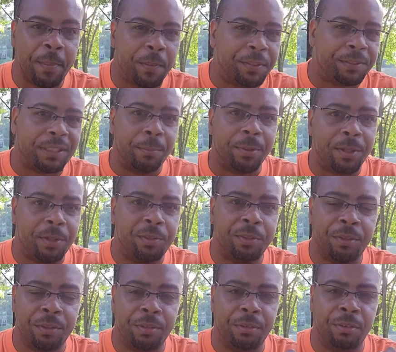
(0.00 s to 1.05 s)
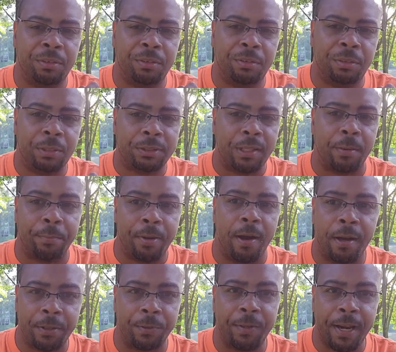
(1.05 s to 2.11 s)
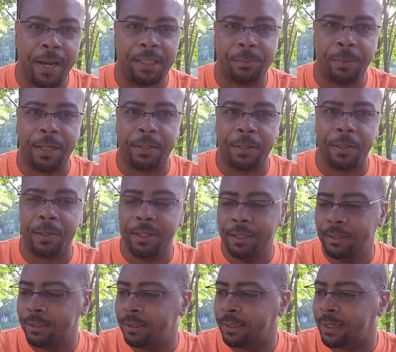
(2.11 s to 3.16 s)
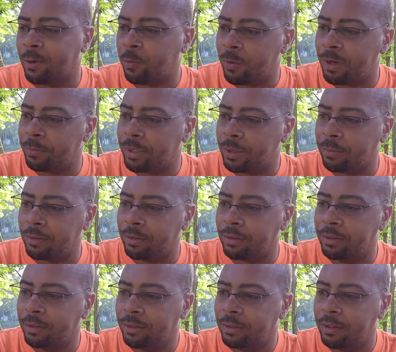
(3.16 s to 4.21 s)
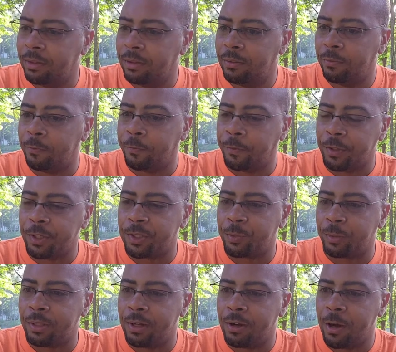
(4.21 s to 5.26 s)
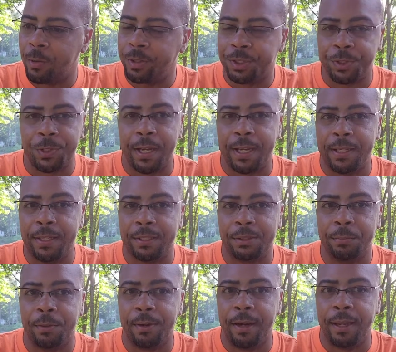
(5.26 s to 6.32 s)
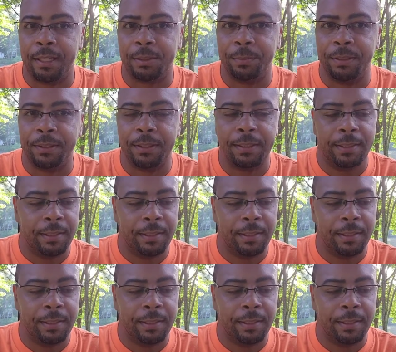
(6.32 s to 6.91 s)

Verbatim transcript: This summer, you're, there's a lot of pond grass back there, and, and I want to be able to fish without always dragging in some grass, but